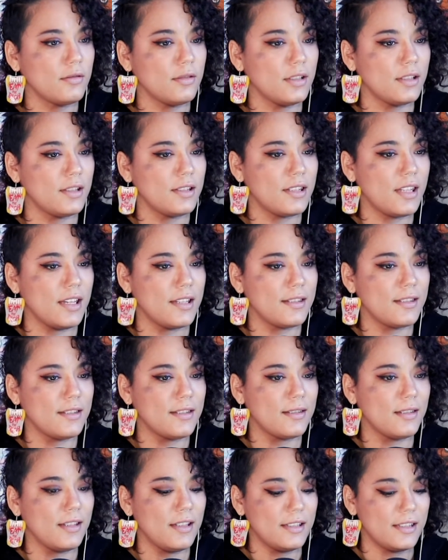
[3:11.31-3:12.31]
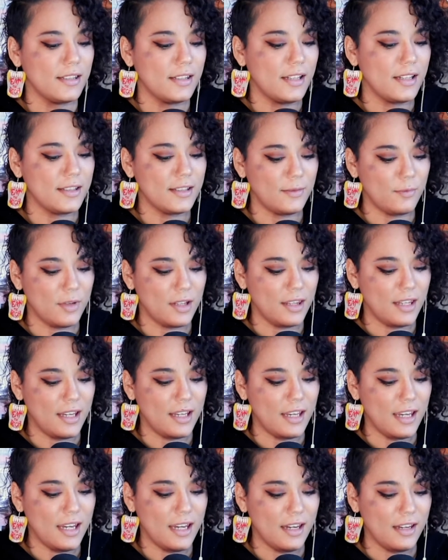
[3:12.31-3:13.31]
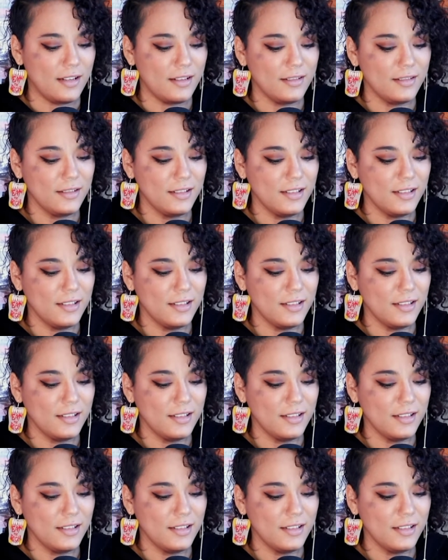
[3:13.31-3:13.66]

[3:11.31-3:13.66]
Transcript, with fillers: It's mm-hmm. less it's less what they need.